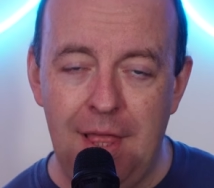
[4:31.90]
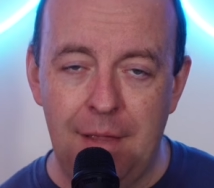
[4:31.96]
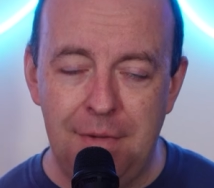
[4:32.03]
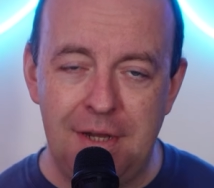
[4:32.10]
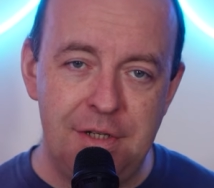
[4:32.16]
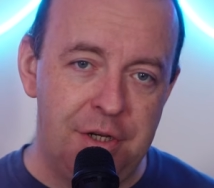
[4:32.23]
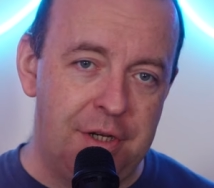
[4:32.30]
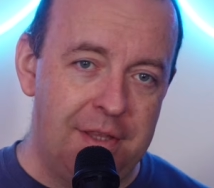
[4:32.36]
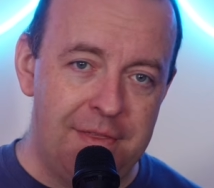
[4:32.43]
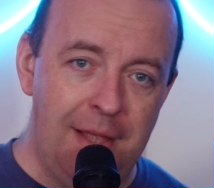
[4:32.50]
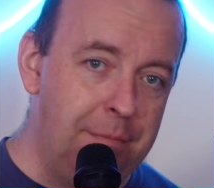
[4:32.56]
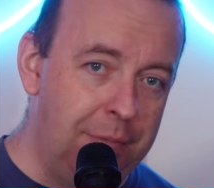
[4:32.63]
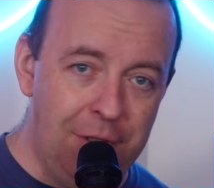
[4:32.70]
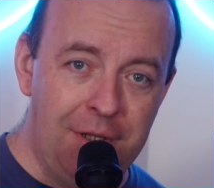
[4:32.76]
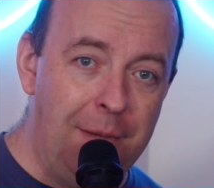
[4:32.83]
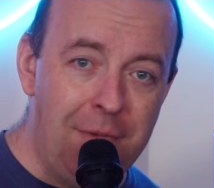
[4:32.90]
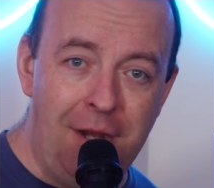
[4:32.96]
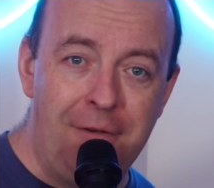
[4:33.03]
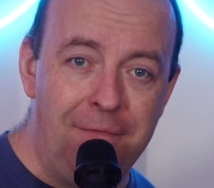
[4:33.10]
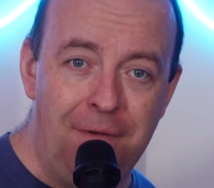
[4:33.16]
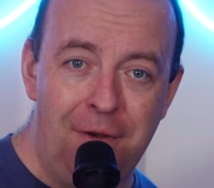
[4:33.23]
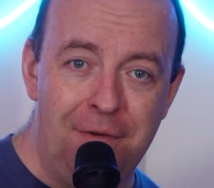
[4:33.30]
that means you can then plug a
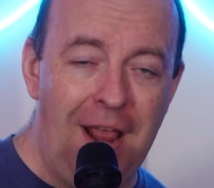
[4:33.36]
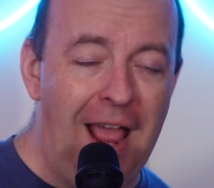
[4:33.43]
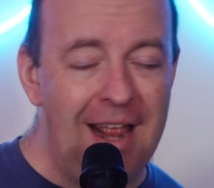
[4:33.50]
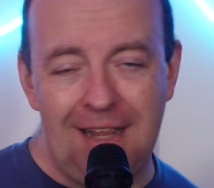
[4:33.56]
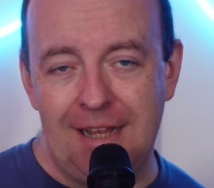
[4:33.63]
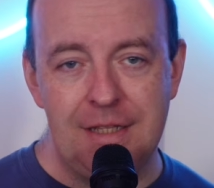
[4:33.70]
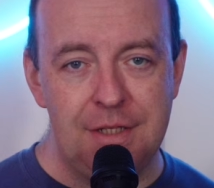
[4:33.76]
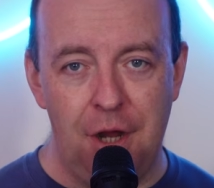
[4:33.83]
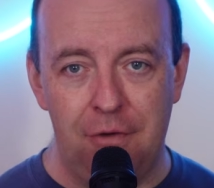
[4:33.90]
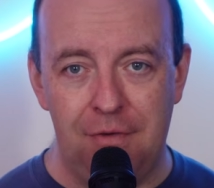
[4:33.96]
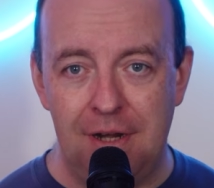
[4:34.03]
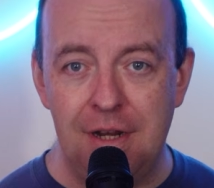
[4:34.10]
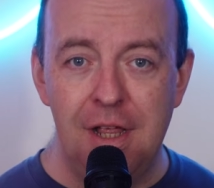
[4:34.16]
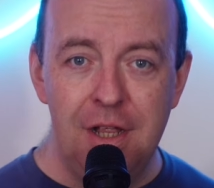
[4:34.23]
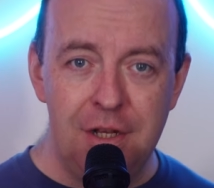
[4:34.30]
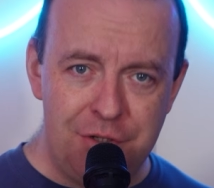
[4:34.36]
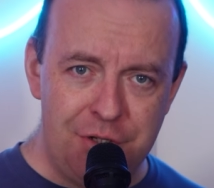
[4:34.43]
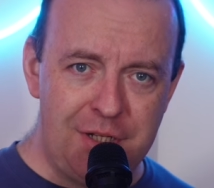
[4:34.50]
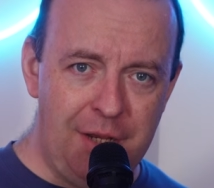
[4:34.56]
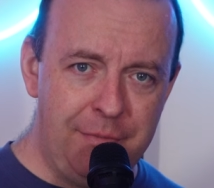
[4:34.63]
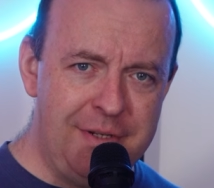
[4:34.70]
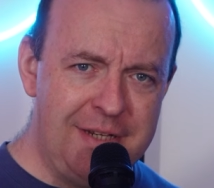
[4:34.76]
microphone and a guitar in
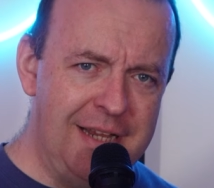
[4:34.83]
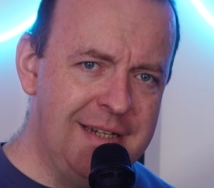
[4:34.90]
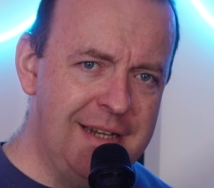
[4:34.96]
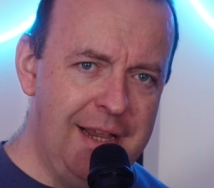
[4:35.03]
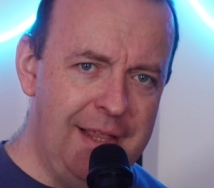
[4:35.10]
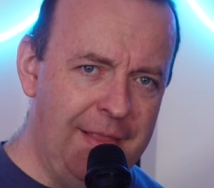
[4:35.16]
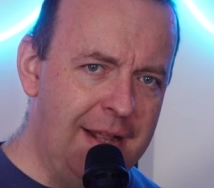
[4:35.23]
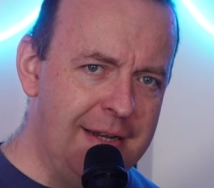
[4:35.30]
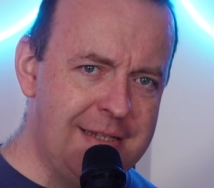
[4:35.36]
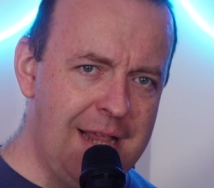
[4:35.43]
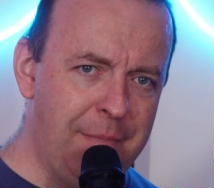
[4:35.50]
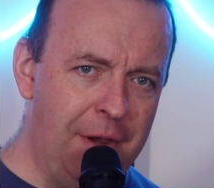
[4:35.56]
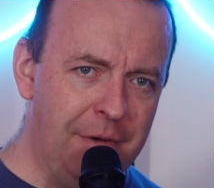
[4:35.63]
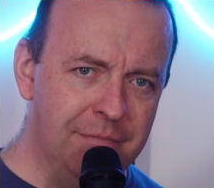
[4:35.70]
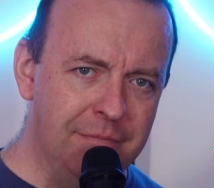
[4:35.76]
just like we did in that demo.